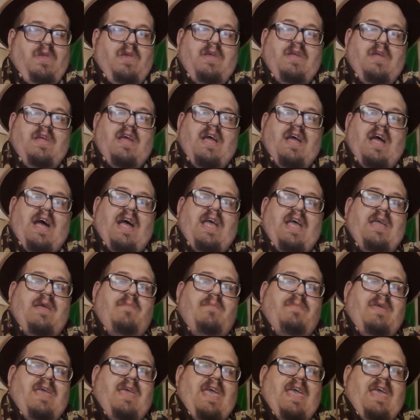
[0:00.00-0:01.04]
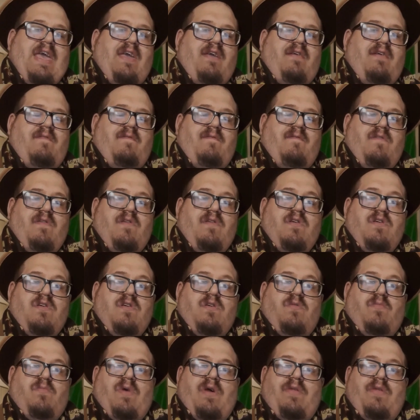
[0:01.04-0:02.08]
I am king.
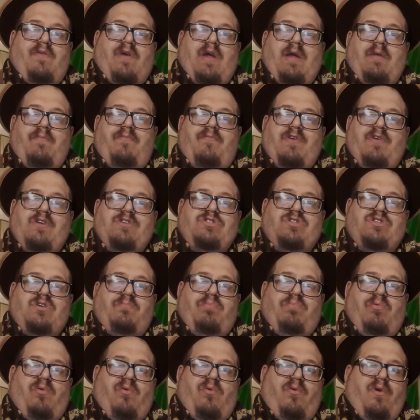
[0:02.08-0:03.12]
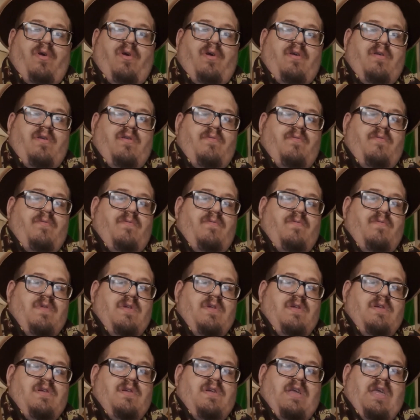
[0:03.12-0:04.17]
Whether I'm rich or poor,
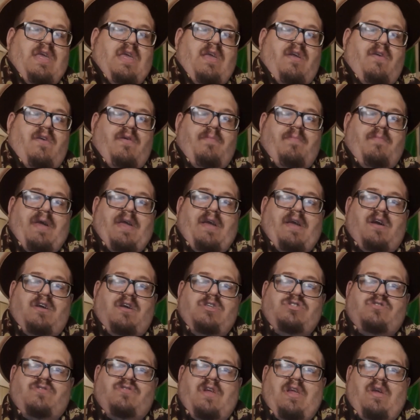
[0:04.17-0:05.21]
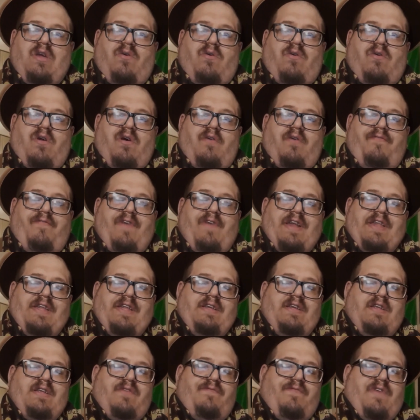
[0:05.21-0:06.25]
here in my country or off
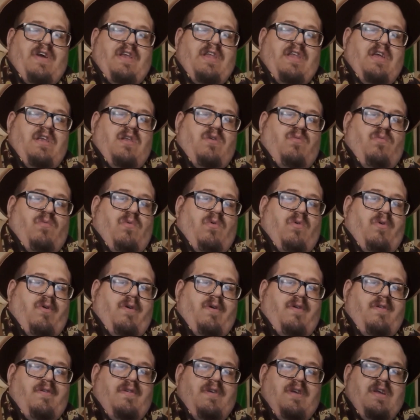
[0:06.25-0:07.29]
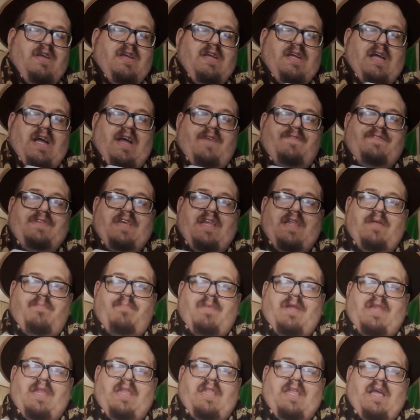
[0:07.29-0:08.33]
fighting in a war, I've said it
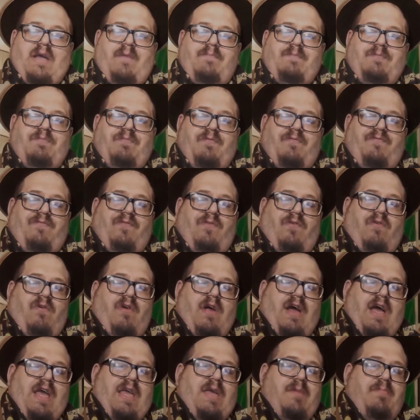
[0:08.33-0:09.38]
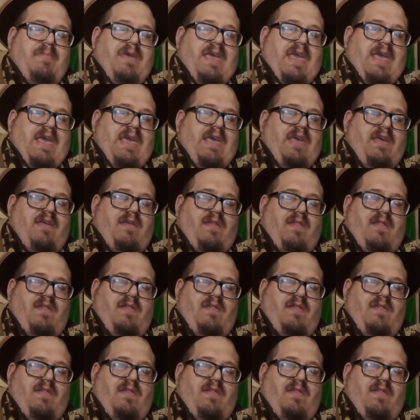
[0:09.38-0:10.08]
many times before, I am king.